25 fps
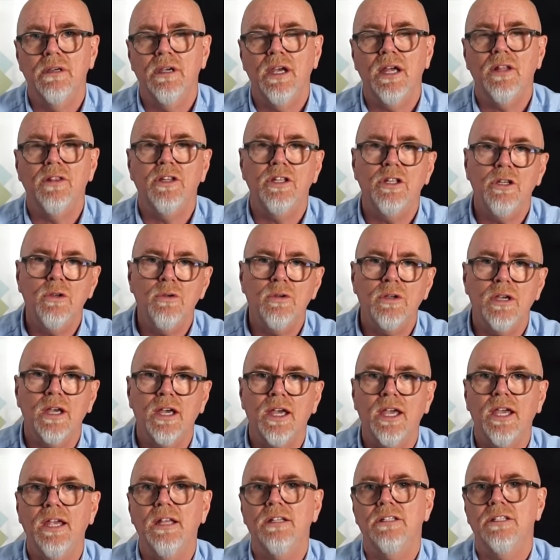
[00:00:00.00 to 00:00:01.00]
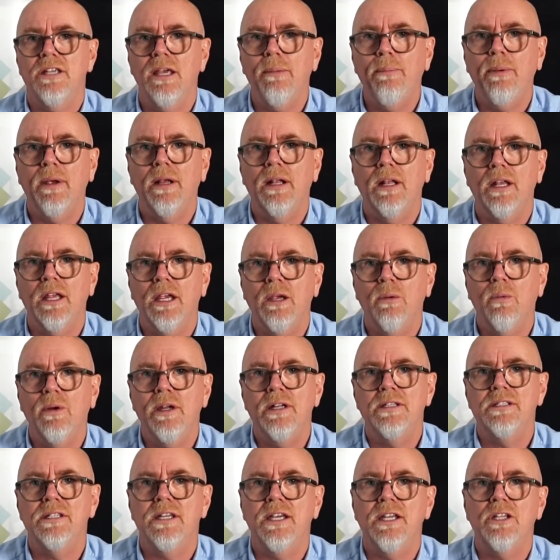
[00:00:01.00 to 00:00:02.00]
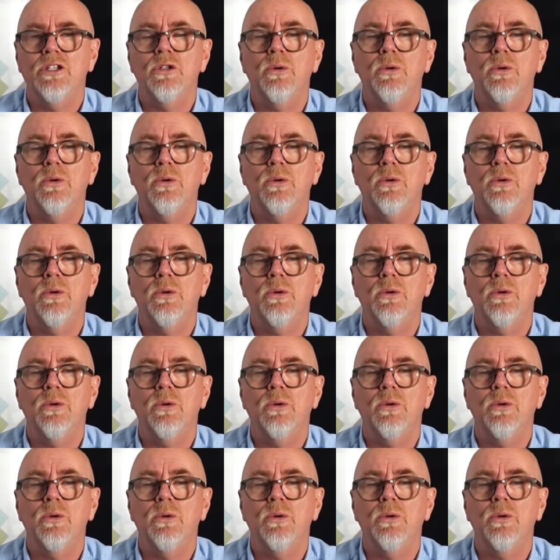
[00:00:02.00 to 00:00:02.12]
In the UK, typically we see